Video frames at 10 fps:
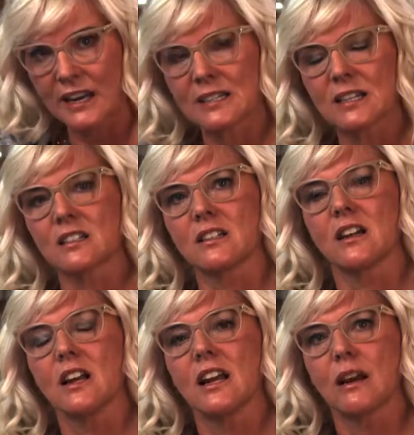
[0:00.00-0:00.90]
It doesn't,
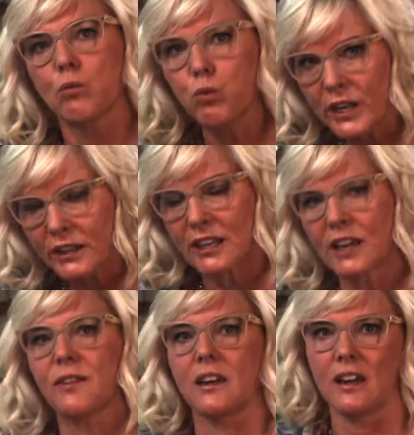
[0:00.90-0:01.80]
with
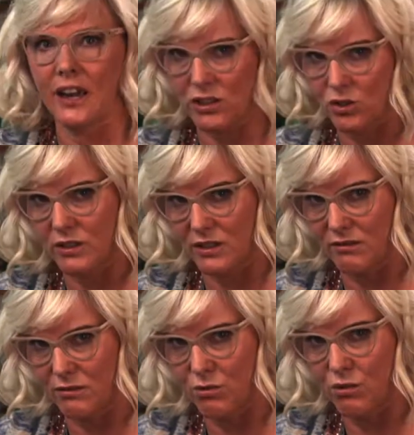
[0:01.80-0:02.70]
giving extrinsic
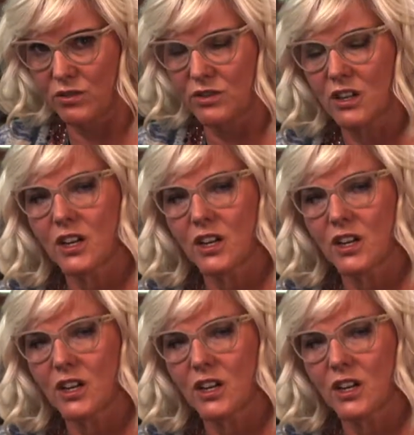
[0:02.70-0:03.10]
rewards,